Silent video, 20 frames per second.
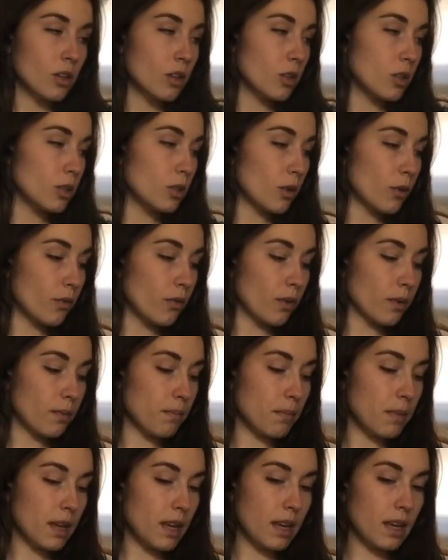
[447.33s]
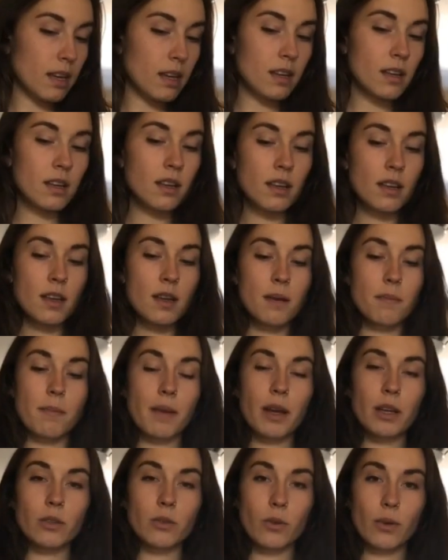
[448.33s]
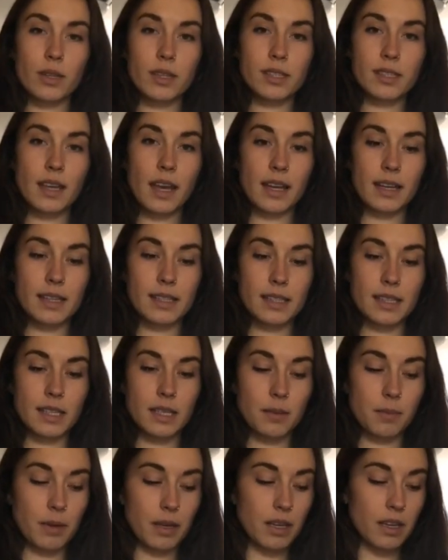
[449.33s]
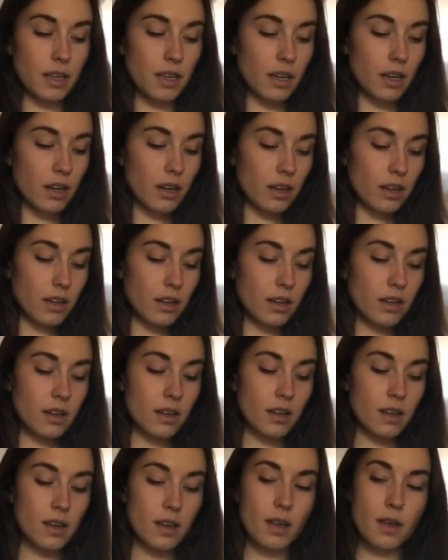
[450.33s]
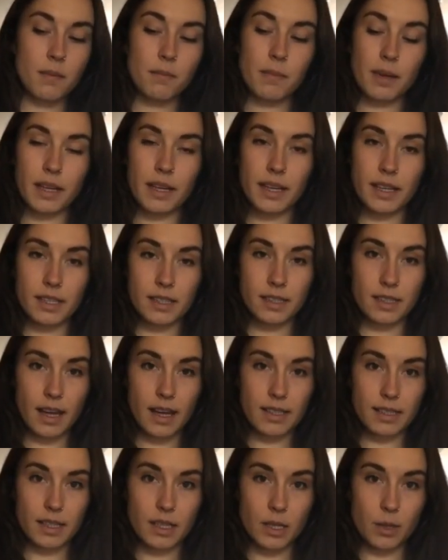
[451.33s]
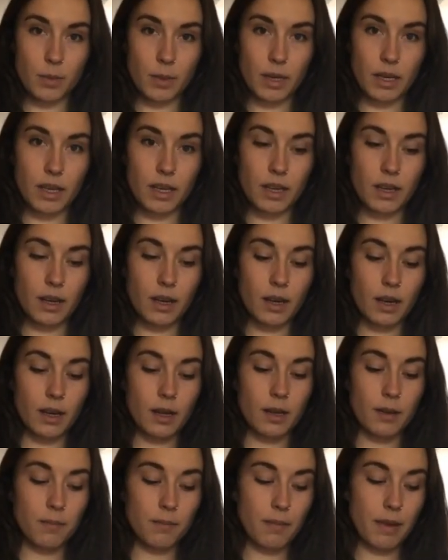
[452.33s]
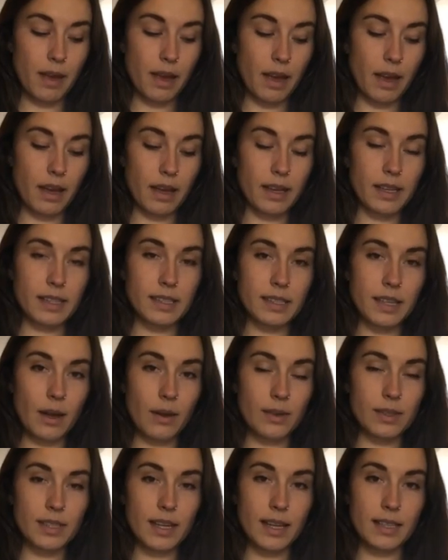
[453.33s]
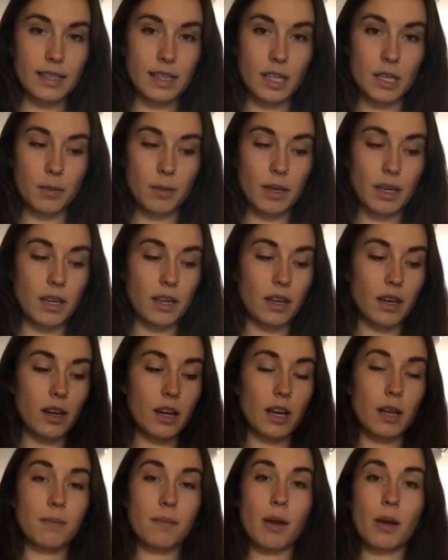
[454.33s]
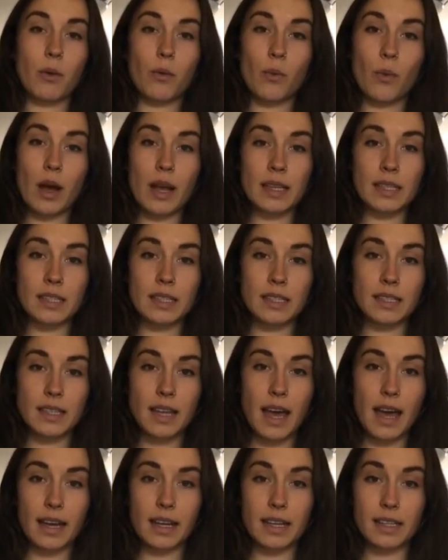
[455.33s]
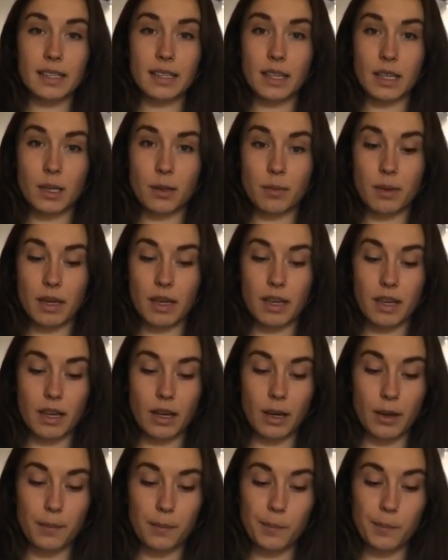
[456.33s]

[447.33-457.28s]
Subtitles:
So for me, my north side is going to be here, my east side is going to be here, my south side is going to be here, and my west side is going to be here.